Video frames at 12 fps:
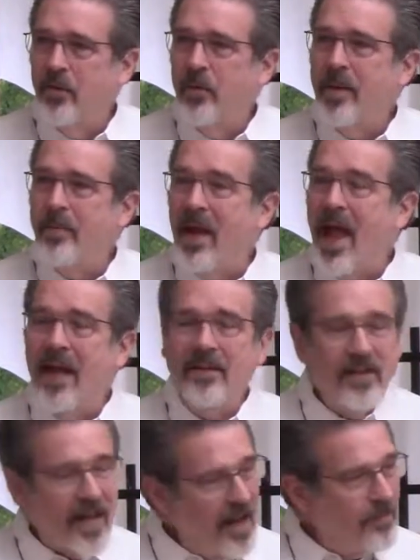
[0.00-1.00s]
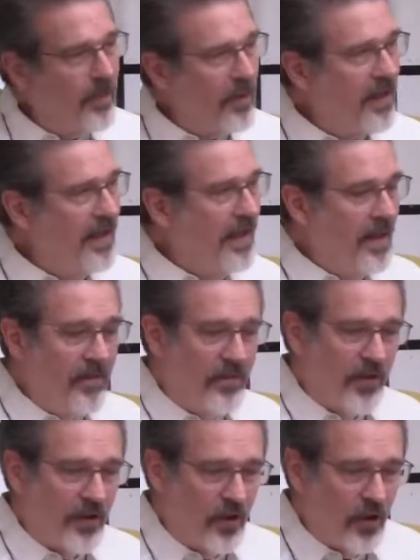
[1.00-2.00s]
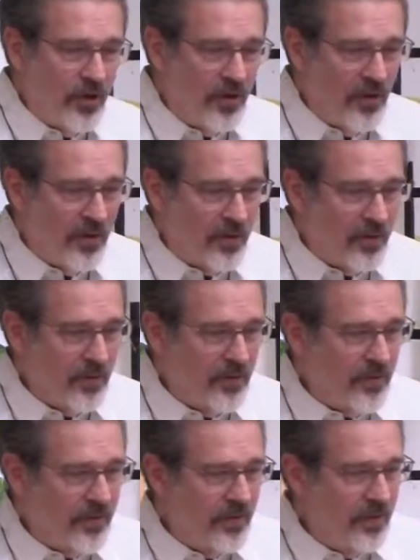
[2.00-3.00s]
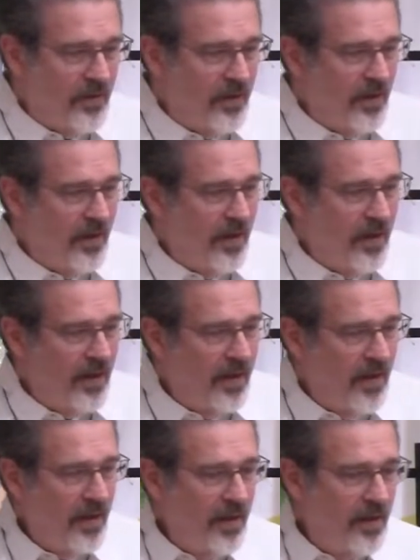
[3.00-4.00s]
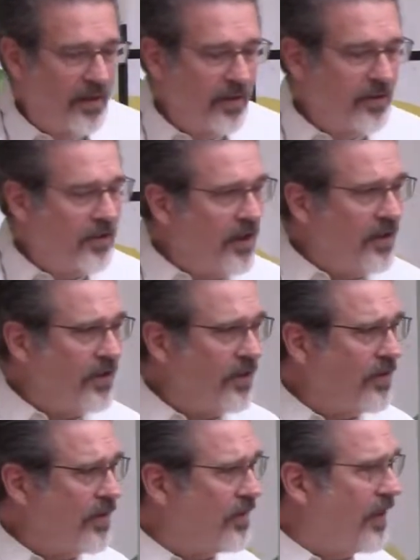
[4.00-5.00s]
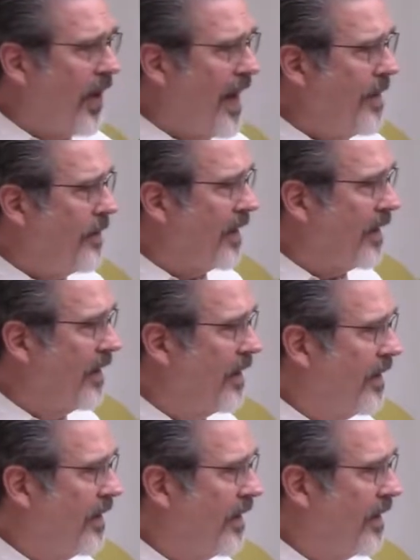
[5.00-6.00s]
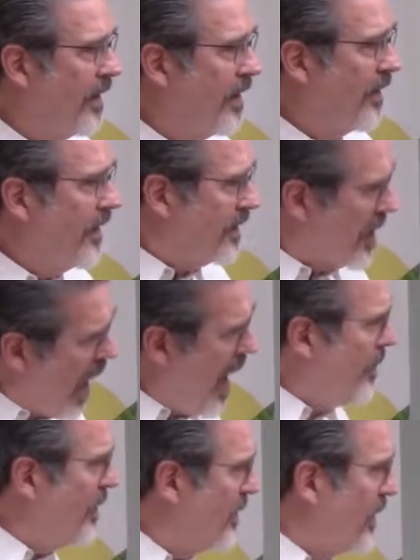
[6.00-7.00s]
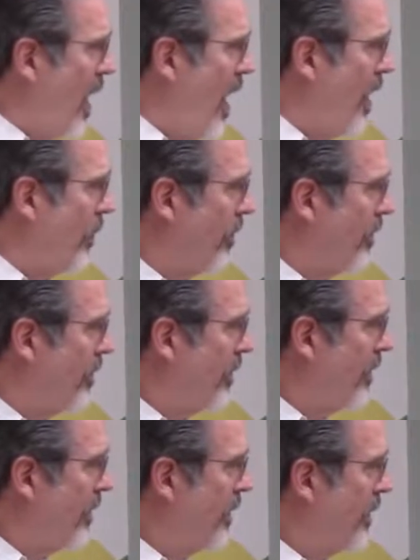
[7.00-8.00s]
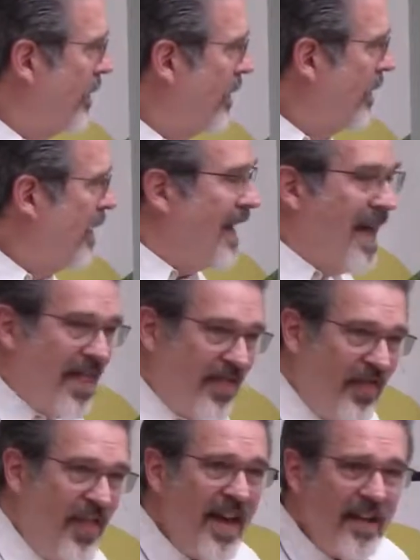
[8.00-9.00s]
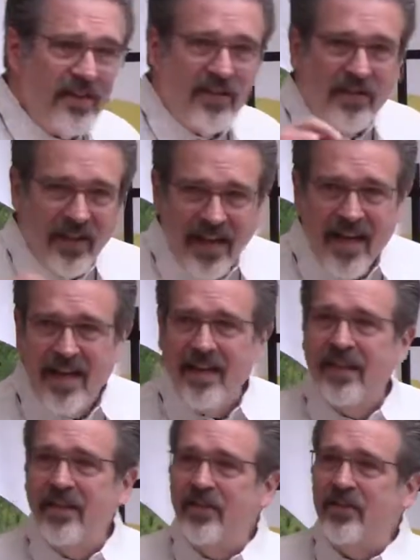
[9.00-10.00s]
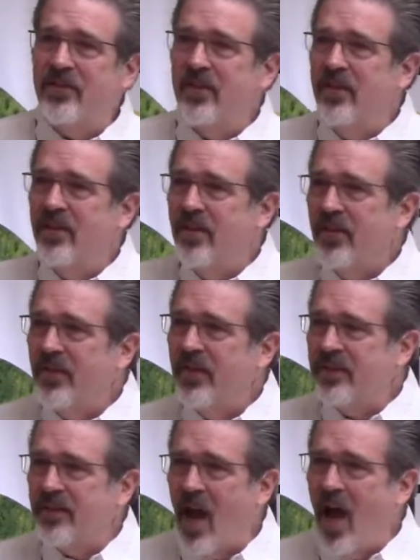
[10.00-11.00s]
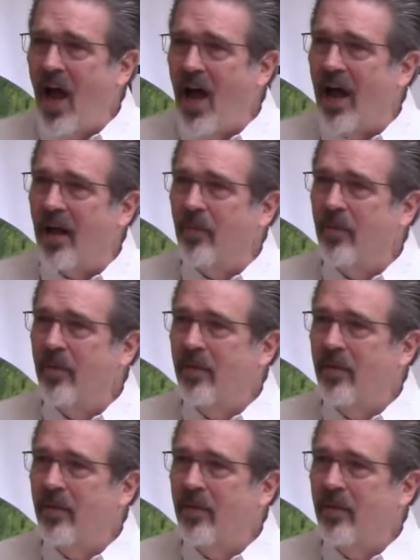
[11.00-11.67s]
Repent and believe the good news. Jesus is claiming. The time has come. This is the time.